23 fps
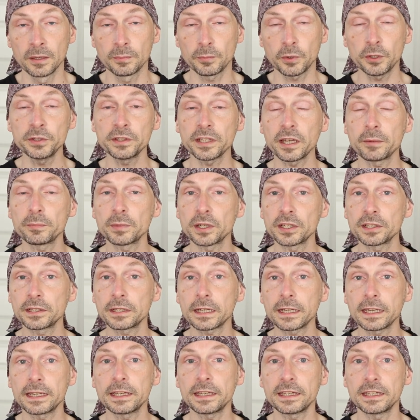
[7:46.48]
Point number
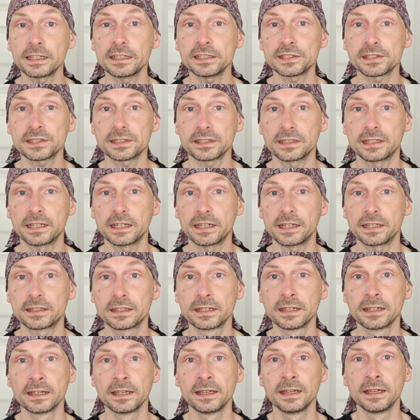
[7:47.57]
3 is that
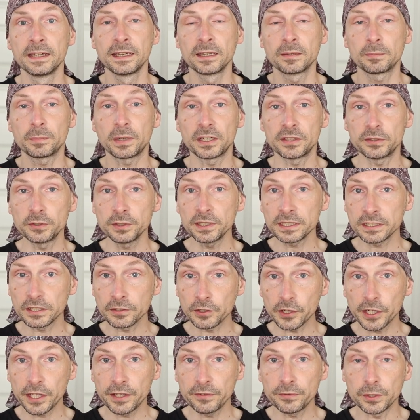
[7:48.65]
by doing
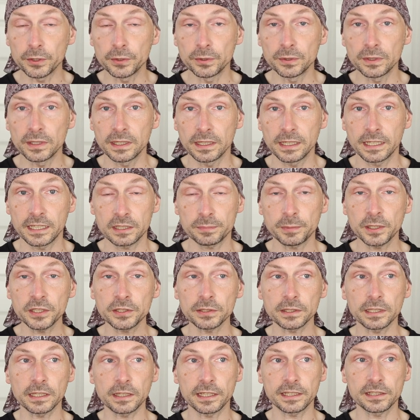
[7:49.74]
the review, and
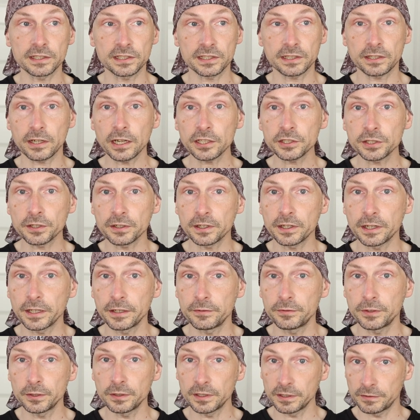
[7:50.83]
especially like a structured
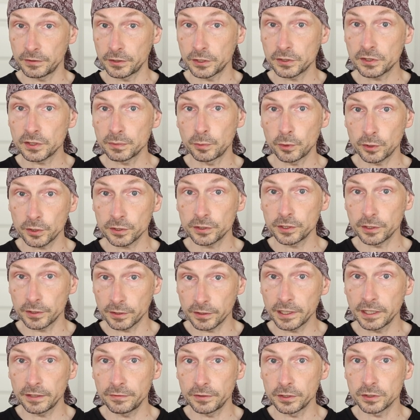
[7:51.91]
review, if you support your
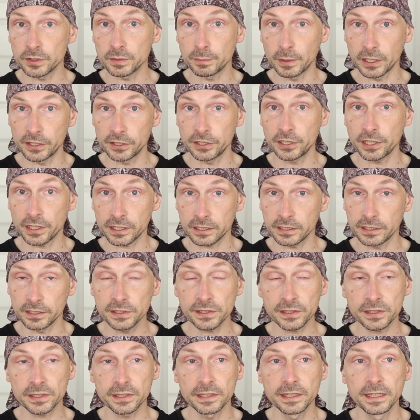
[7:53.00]
reviews by the
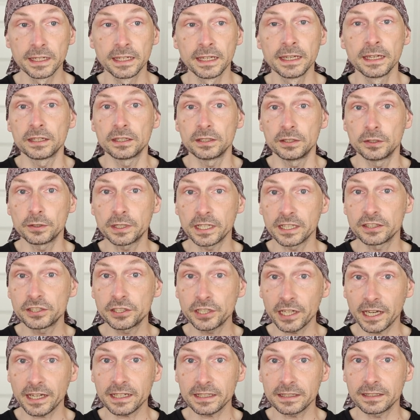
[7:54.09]
checklists, you can
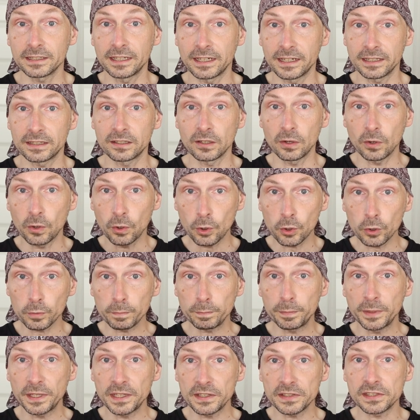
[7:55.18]
check that all
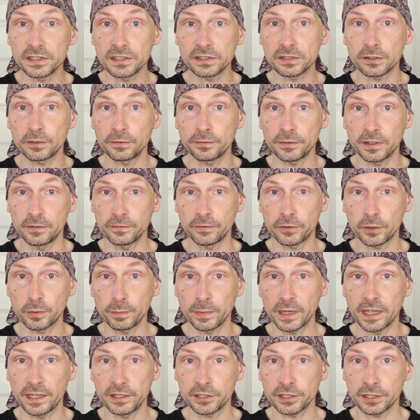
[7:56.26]
pieces of
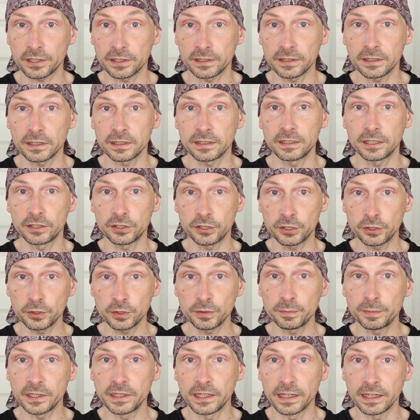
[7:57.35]
information that
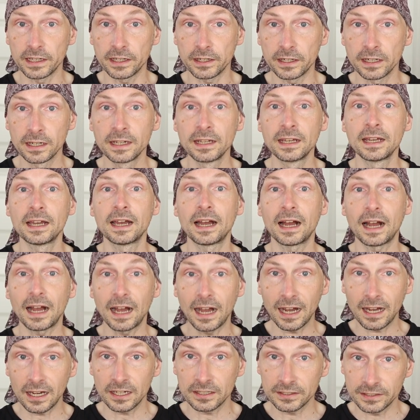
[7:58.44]
should be there
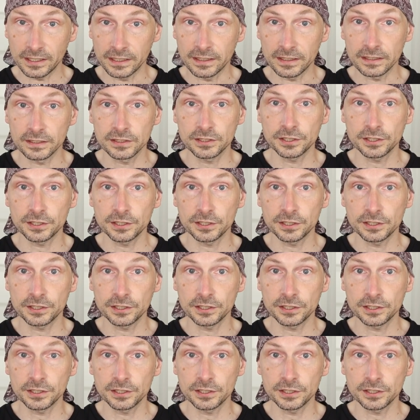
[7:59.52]
are there.